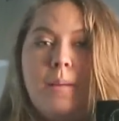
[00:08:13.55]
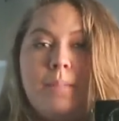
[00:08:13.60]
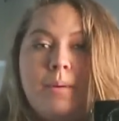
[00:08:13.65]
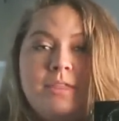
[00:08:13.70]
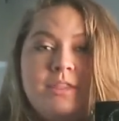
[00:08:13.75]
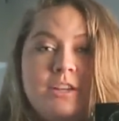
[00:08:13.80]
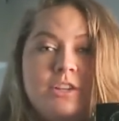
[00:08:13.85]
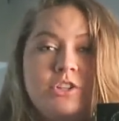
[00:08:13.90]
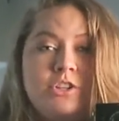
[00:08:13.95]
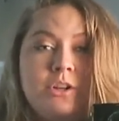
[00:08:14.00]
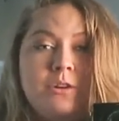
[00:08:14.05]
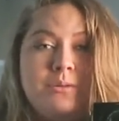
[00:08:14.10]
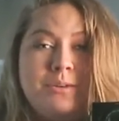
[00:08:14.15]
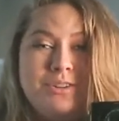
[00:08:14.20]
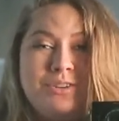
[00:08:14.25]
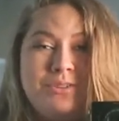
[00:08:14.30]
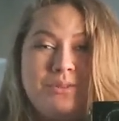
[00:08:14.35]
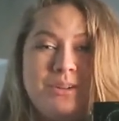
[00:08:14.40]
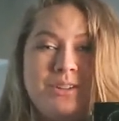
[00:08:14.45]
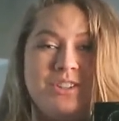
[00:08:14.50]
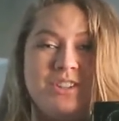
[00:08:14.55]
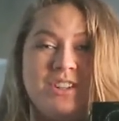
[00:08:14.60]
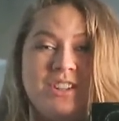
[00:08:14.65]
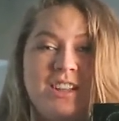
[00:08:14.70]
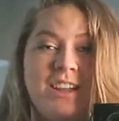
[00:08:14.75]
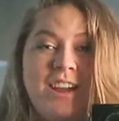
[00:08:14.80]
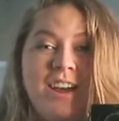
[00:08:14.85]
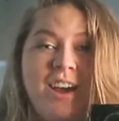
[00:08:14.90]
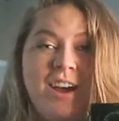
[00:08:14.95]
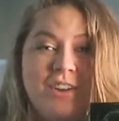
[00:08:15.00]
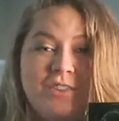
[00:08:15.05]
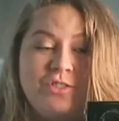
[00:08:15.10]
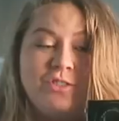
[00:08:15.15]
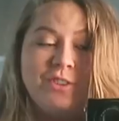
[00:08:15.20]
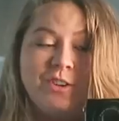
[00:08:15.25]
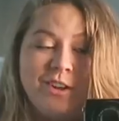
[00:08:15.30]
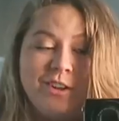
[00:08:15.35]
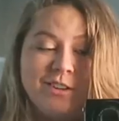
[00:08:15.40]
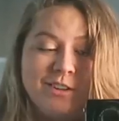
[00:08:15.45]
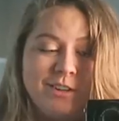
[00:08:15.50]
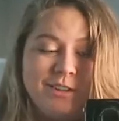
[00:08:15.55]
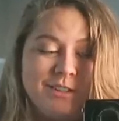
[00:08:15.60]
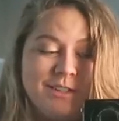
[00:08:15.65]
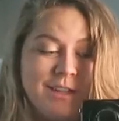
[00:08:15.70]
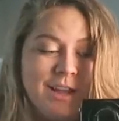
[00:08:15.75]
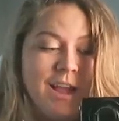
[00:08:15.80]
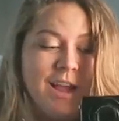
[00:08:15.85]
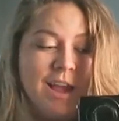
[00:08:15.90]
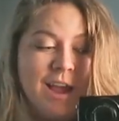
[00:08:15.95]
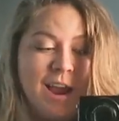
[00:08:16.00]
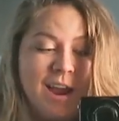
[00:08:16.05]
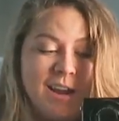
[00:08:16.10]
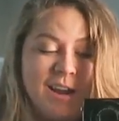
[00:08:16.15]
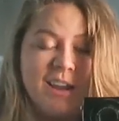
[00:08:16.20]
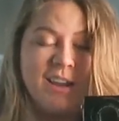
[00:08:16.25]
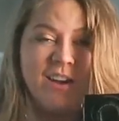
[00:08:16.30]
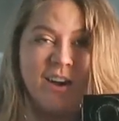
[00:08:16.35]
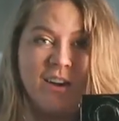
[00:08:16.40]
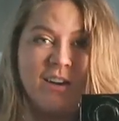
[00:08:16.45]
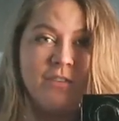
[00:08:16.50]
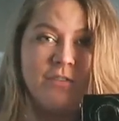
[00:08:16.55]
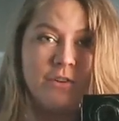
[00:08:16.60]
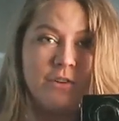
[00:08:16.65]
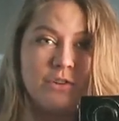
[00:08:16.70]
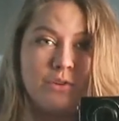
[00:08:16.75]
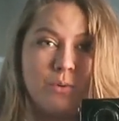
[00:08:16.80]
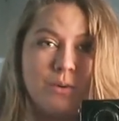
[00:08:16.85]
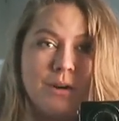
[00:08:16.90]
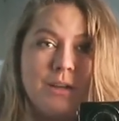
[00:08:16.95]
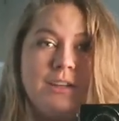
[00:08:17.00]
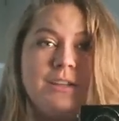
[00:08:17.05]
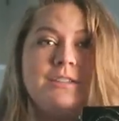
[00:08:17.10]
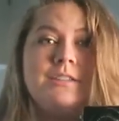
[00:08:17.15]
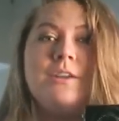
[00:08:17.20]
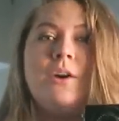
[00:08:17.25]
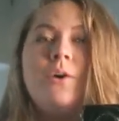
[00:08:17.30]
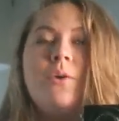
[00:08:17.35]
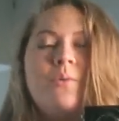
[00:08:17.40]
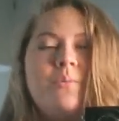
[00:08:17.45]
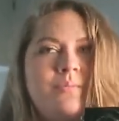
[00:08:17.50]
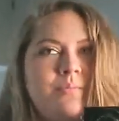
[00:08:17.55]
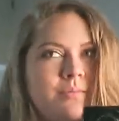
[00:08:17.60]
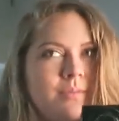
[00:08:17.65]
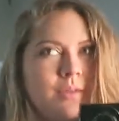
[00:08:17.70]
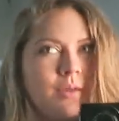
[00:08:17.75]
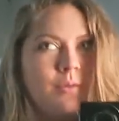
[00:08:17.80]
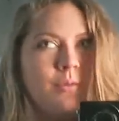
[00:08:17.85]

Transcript: but this shirt was originally $100 and I got it for 20 so